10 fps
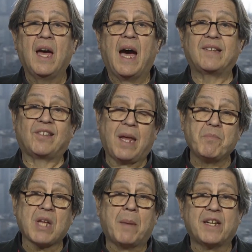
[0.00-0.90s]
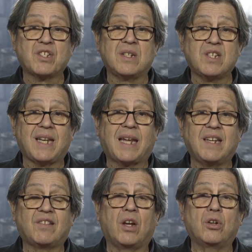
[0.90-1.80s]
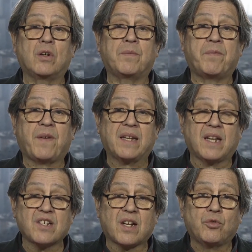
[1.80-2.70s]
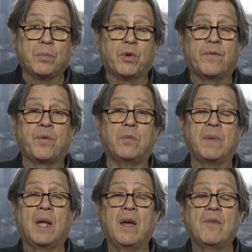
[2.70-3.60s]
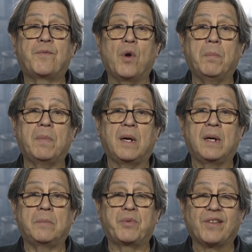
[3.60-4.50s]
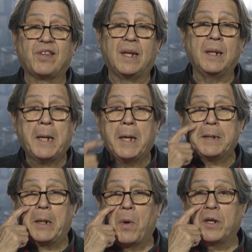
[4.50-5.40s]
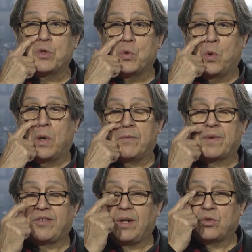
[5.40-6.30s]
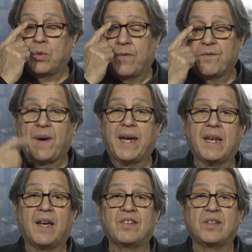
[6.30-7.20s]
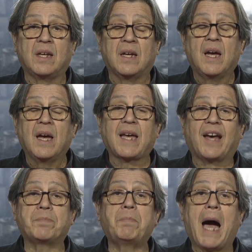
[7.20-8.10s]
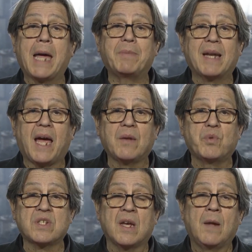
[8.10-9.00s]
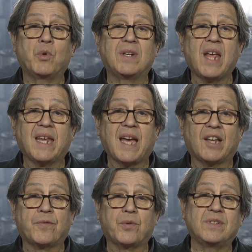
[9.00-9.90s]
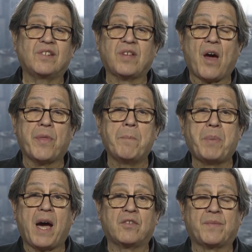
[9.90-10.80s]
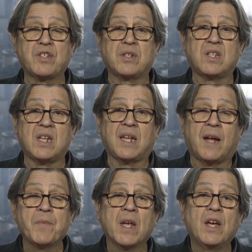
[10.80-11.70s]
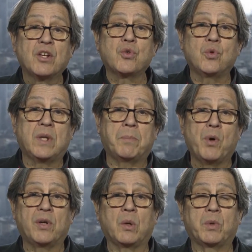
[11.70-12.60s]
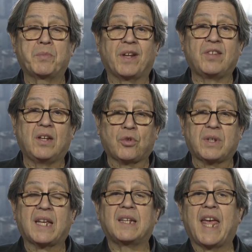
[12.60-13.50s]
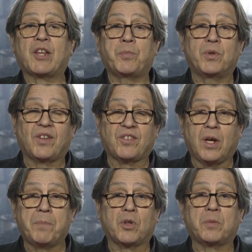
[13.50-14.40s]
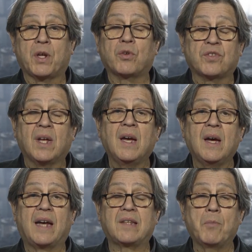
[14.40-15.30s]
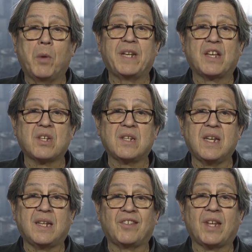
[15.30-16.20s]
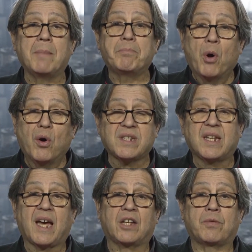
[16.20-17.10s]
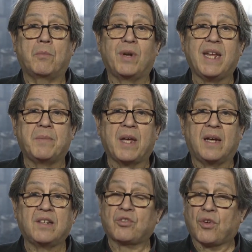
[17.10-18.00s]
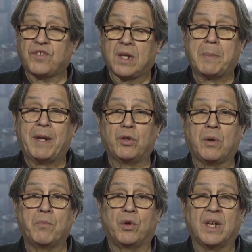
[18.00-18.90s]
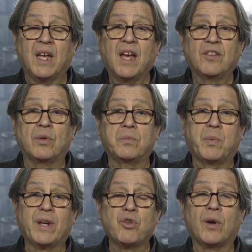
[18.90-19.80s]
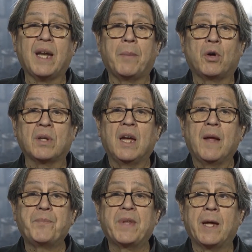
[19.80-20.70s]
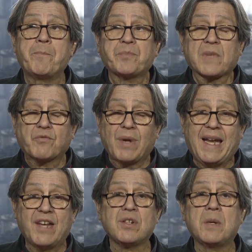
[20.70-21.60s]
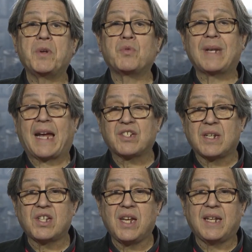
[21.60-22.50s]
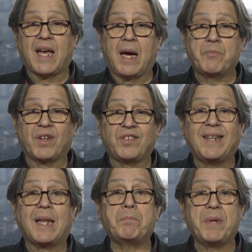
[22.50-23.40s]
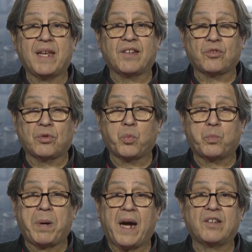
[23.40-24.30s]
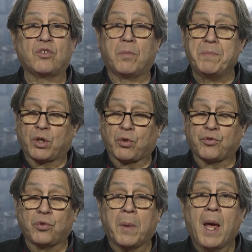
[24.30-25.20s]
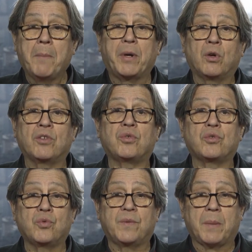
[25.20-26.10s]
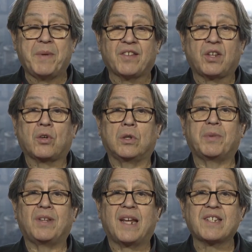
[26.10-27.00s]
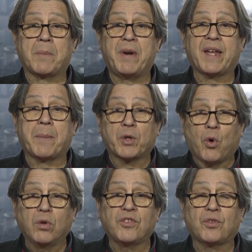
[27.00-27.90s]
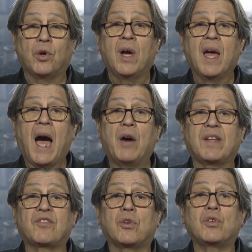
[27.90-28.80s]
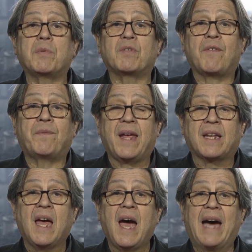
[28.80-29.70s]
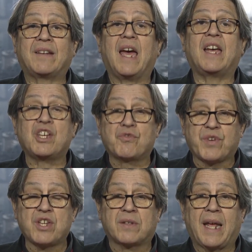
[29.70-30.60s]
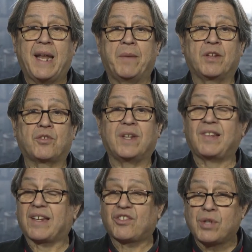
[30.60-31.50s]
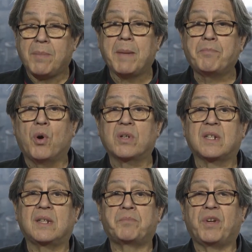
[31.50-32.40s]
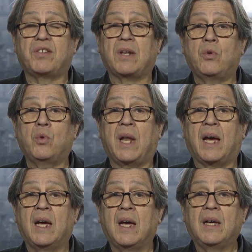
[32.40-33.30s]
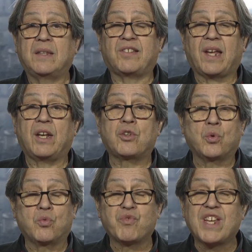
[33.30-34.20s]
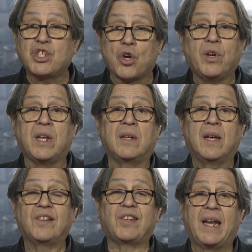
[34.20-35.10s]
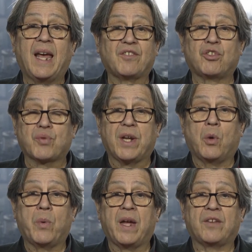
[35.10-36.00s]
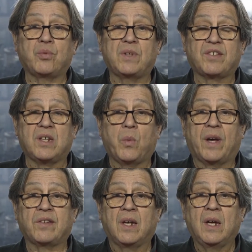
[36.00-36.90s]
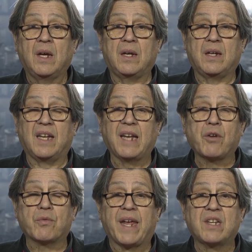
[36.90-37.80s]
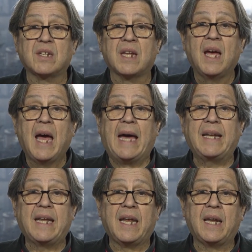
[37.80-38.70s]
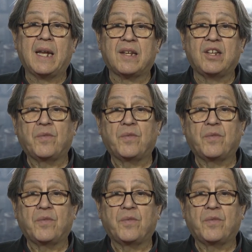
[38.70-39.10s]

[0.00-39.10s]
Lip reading: At the same time, Argentina needs a lot of financial support from Brazil. They want Brazil to finance a gas pipeline which will take gas from the southern part of Argentina to the border with Brazil so they can export the surplus, because at the moment Argentina is importing gas from Bolivia and it's costing them a lot of money. So we're talking about the relationship between Argentina and Brazil, the biggest partners of Mercosur, but also two of the biggest economies in Latin America, but also how that's going to be reflected at a regional level. So it's extremely important that President Lula decided to rejoin CELAC straight away as soon as he was inaugurated, and then his